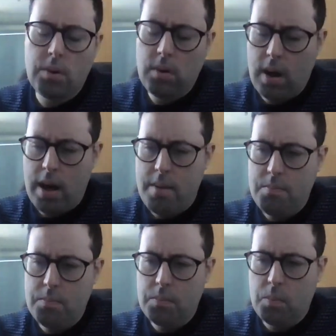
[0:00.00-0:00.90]
on
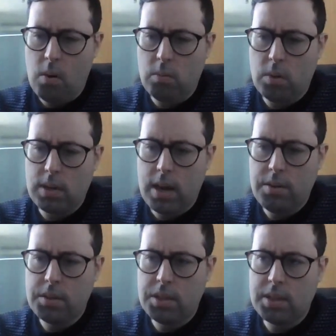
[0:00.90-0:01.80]
what
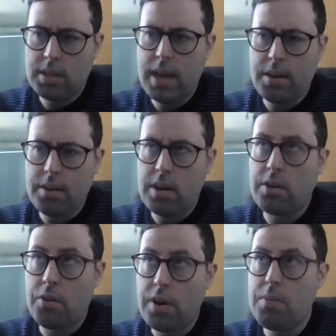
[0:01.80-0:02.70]
Daniel's just said and
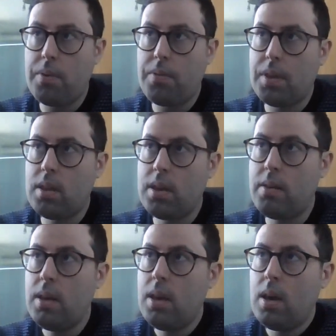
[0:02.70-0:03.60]
agree with it, that
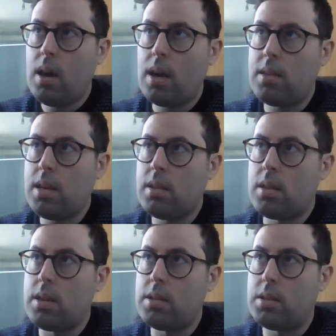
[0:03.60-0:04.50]
I think
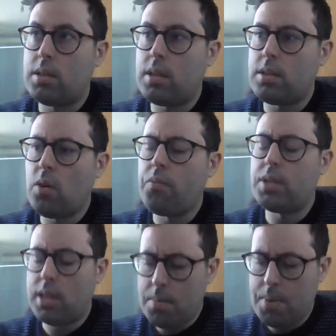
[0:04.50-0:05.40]
that there's
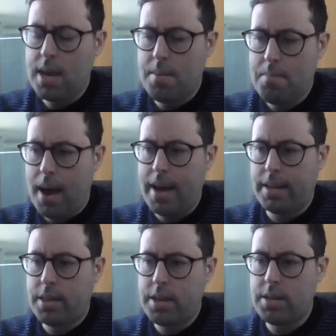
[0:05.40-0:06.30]
obviously a big impact
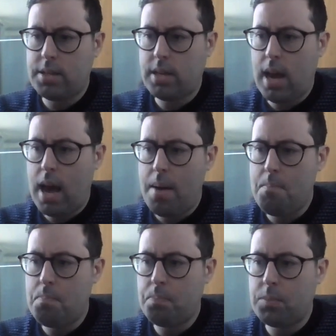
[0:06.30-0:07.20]
that
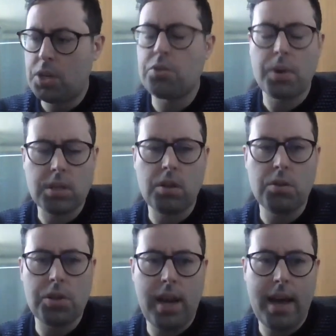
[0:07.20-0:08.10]
digital
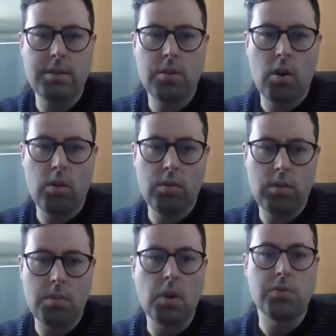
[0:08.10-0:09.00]
exclusion has on
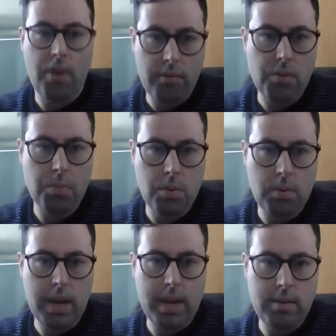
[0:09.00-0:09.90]
the most
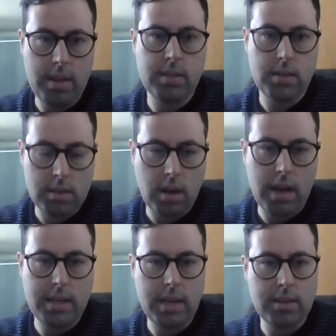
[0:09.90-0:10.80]
vulnerable in
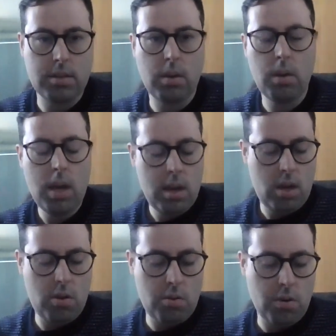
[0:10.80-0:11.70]
society. And so
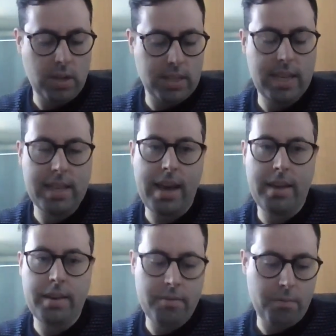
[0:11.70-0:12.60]
you can see
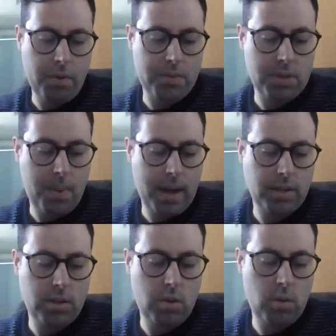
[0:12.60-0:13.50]
that with
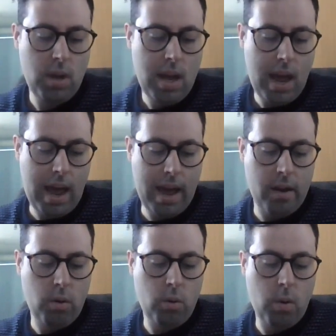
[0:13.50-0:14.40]
respect to
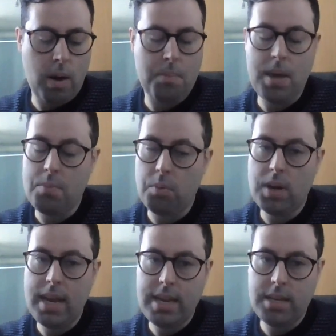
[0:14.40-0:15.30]
how people
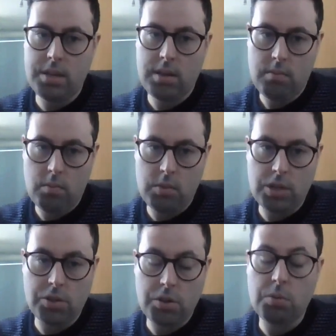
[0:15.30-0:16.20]
need
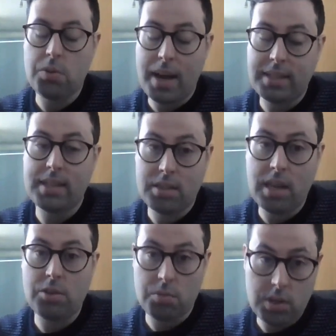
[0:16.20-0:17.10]
digital to access
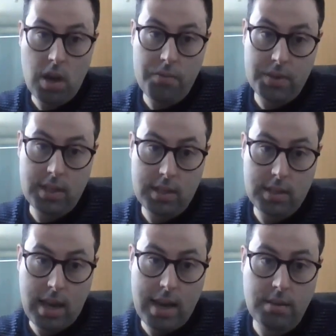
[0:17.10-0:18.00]
essential services,
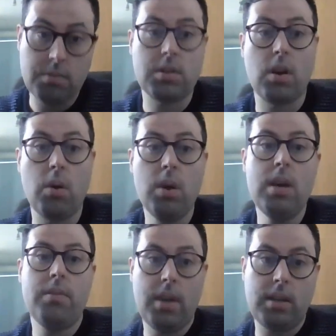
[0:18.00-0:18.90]
say. So
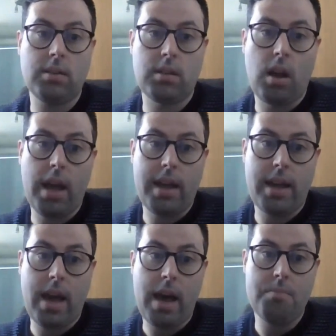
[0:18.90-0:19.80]
things
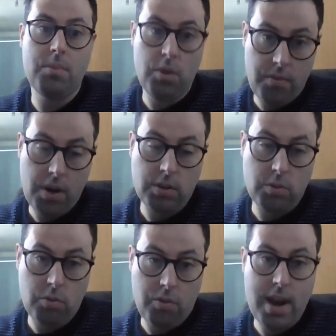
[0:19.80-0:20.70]
like
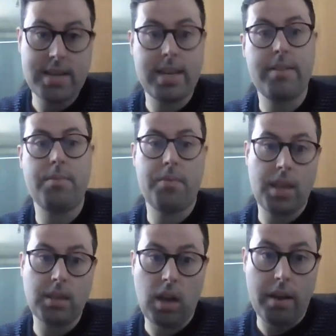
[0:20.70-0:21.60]
universal credit,
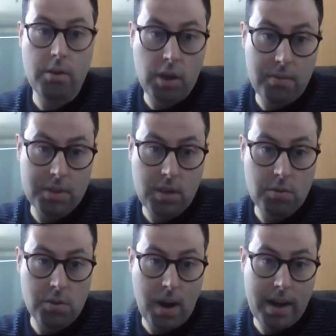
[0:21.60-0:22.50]
things like looking for
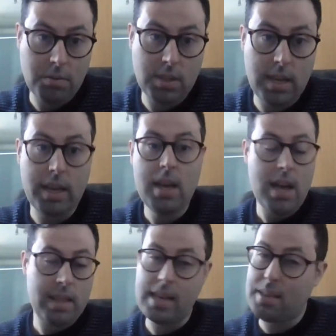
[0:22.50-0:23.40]
social housing,
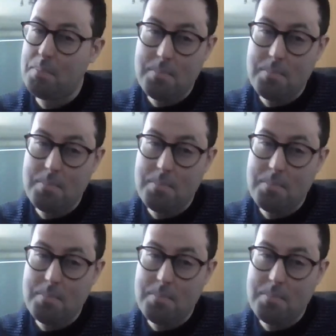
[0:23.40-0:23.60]
there's a